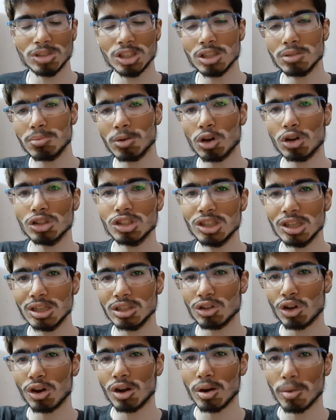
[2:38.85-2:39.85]
Just because she
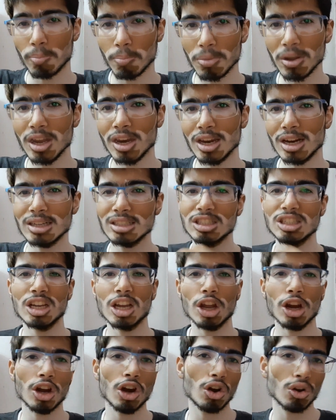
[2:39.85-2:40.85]
is on her period, she
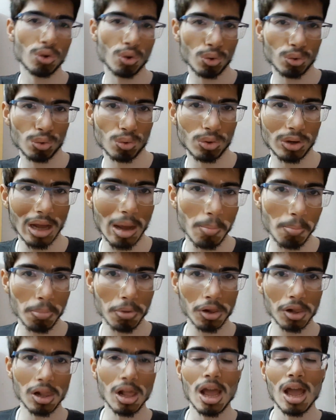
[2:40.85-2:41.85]
cannot go to
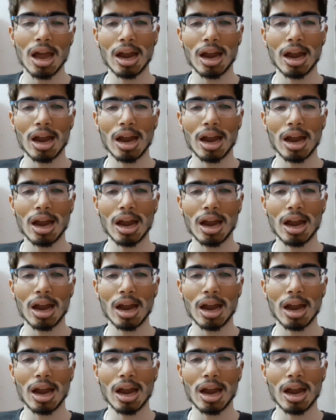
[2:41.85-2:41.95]
temple